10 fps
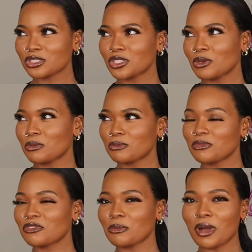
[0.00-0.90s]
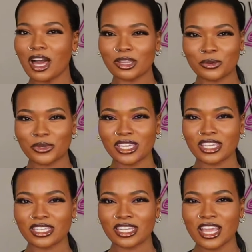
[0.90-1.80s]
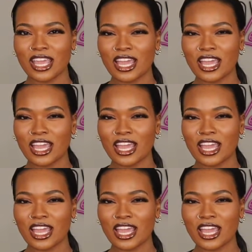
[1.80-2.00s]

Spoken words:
some from Halloween.